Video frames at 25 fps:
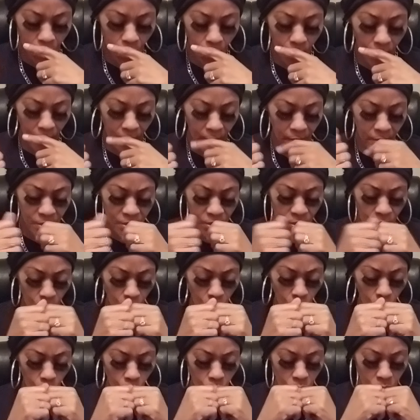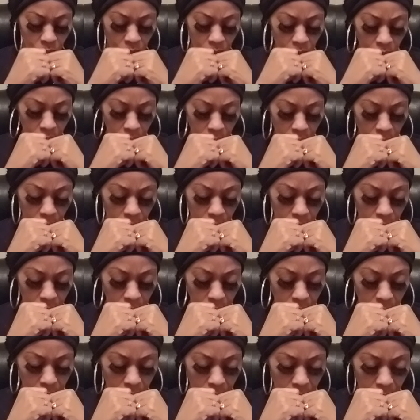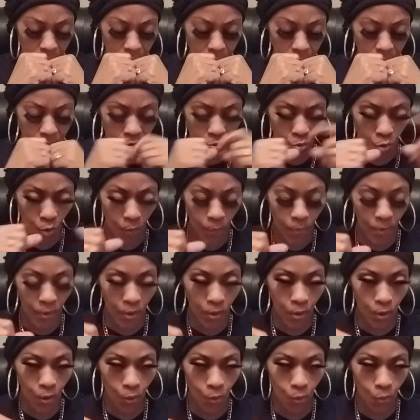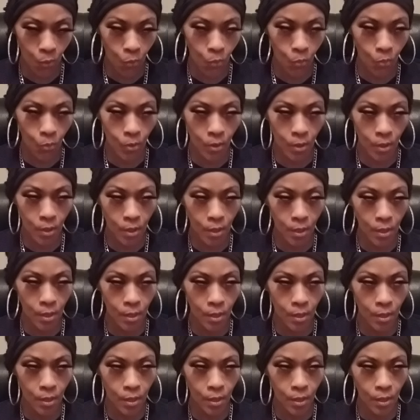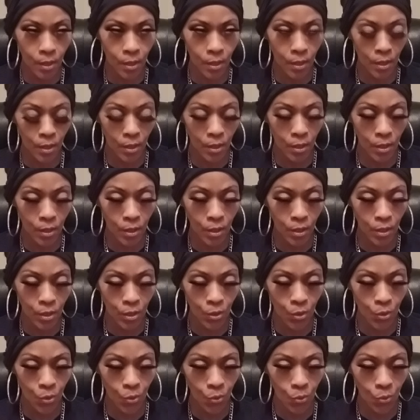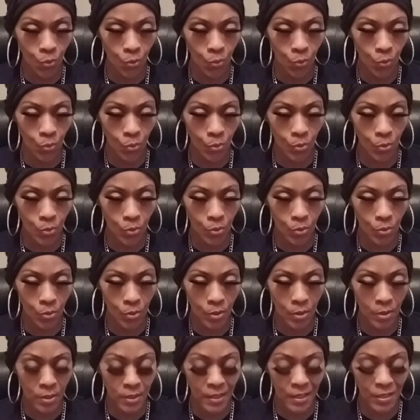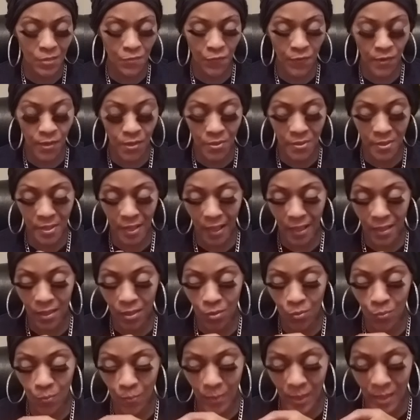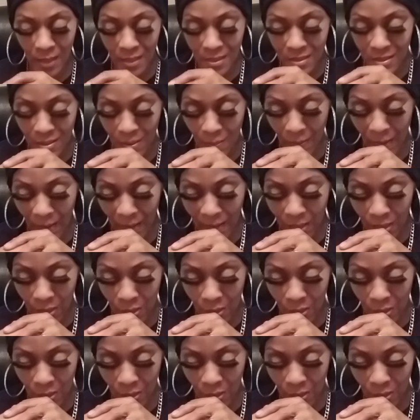okay, so Scorpio, you this feels like you met somebody